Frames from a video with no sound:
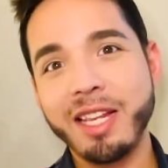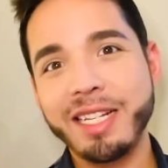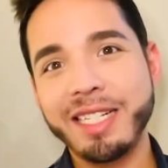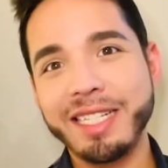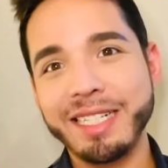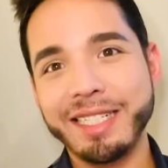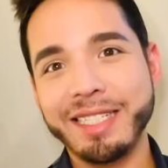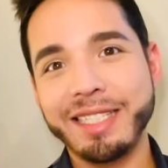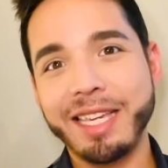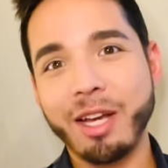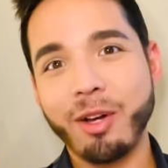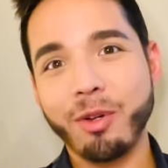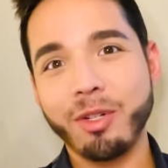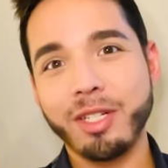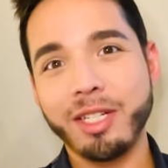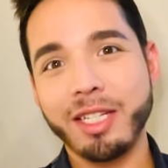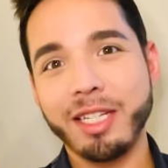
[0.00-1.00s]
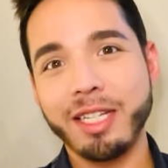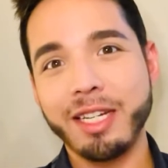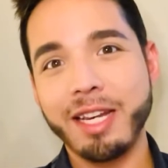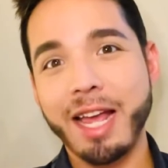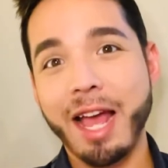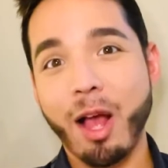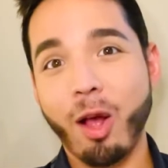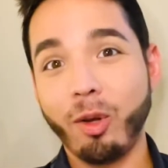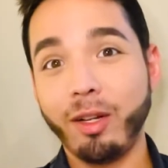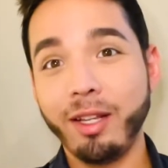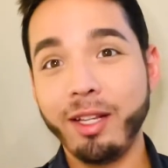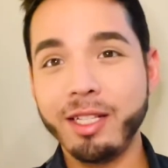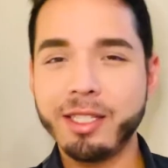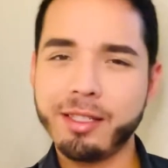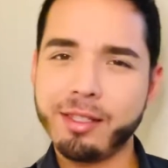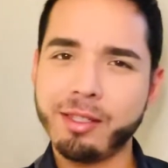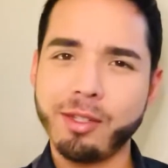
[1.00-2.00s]
discounted
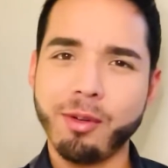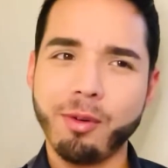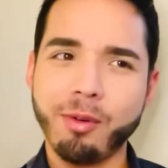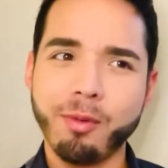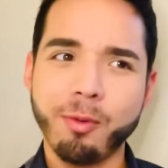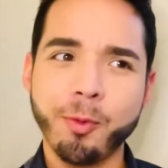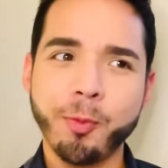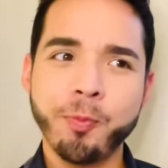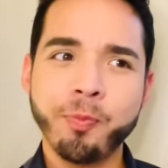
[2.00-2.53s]
outlets. So